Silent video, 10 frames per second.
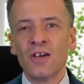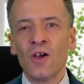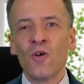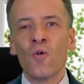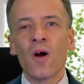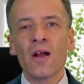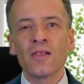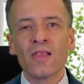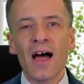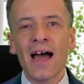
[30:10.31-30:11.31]
who are
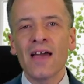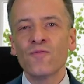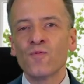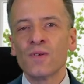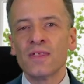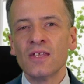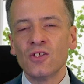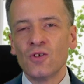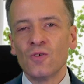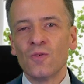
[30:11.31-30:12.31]
alive within
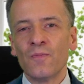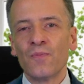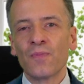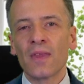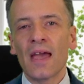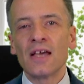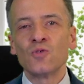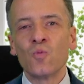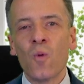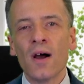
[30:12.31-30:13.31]
you as
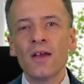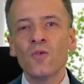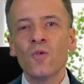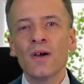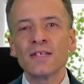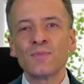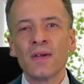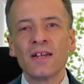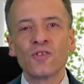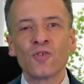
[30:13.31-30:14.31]
one who has been
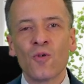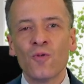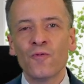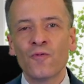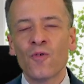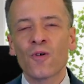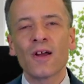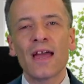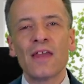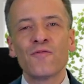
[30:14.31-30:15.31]
atoned for
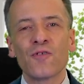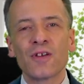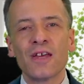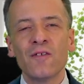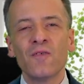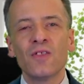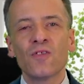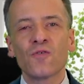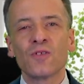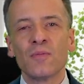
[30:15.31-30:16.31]
and forgiven
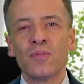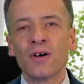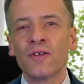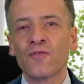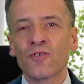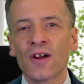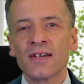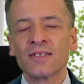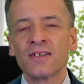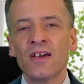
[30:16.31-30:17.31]
through the blood of
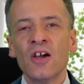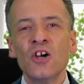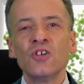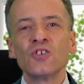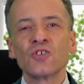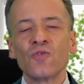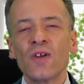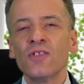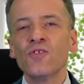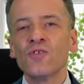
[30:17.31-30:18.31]
Christ,
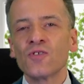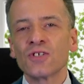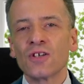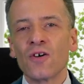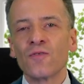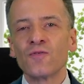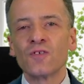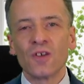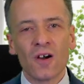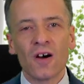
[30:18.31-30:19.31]
surrender yourself to
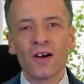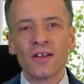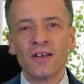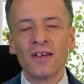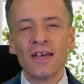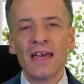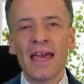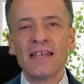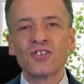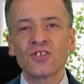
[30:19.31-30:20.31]
God and
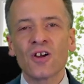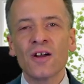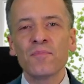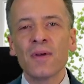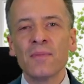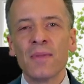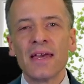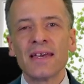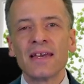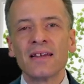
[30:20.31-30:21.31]
start by
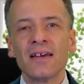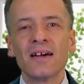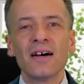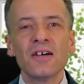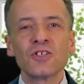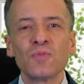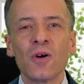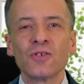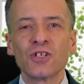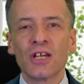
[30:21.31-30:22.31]
making a small
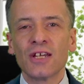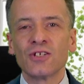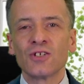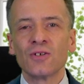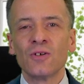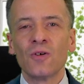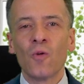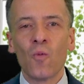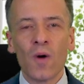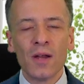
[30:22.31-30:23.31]
change,
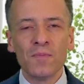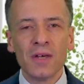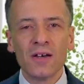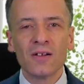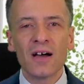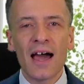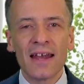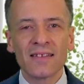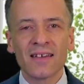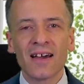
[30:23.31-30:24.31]
one meal at a
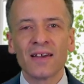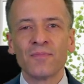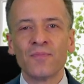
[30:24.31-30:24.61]
time.